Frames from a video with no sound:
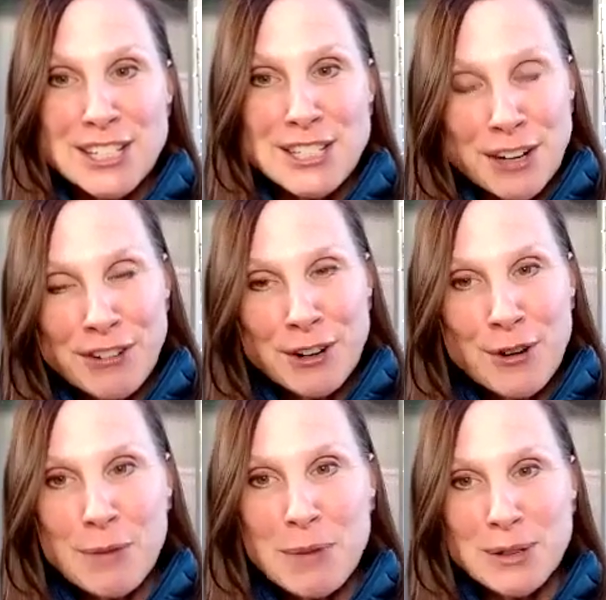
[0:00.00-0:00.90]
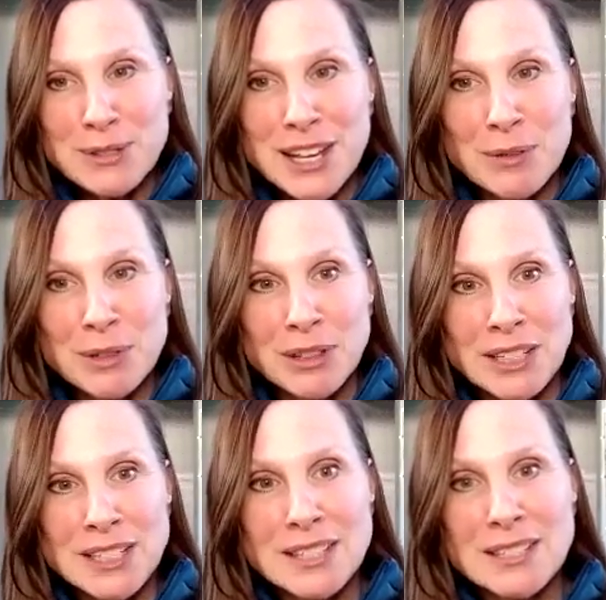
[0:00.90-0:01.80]
different hormones get
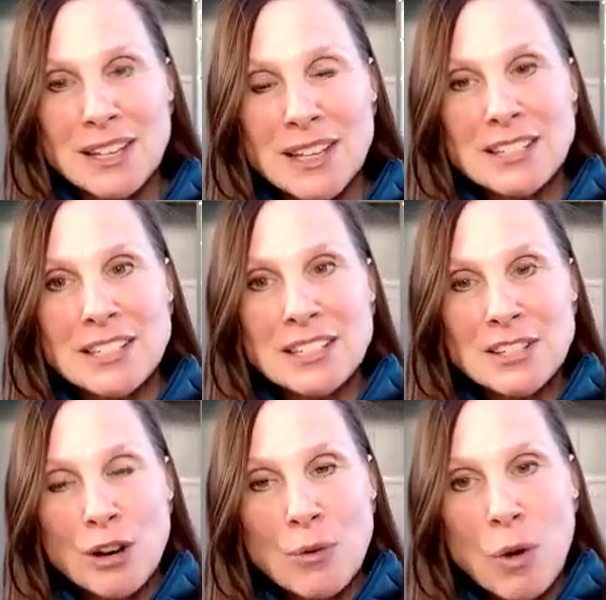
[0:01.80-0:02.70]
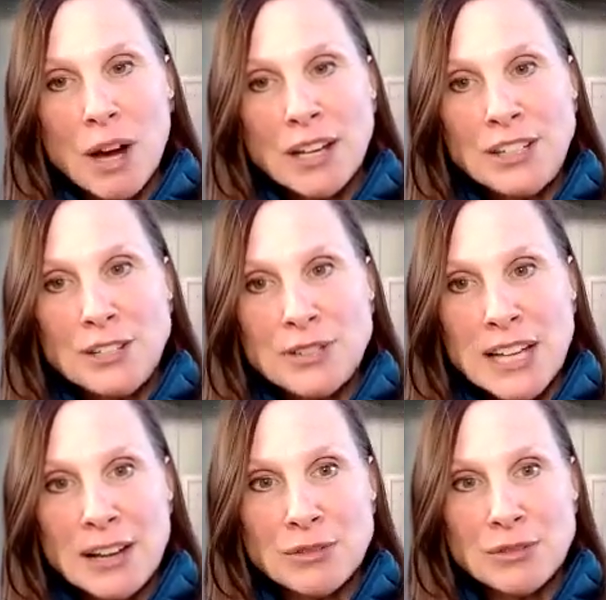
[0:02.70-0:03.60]
released to start winding you
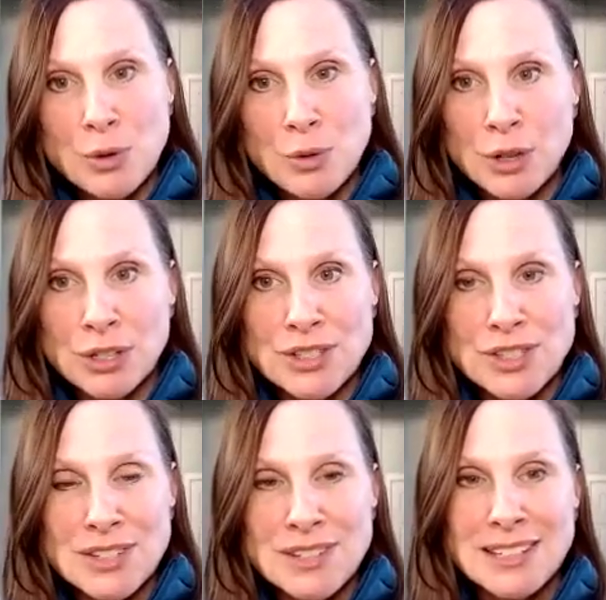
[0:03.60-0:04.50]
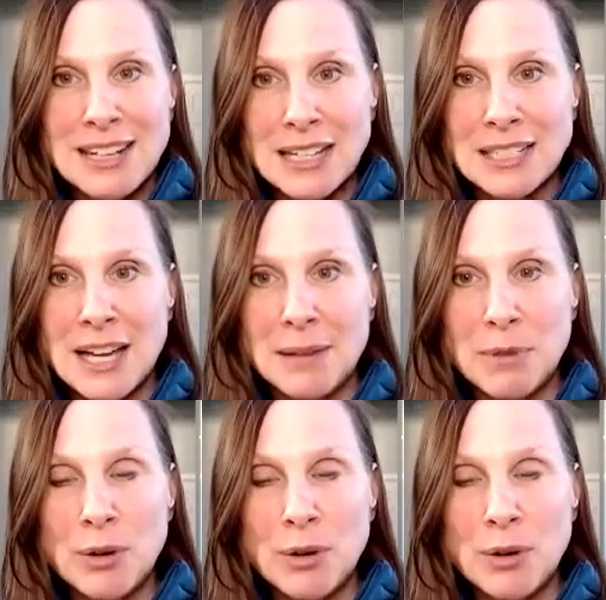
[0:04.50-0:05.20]
down towards nighttime.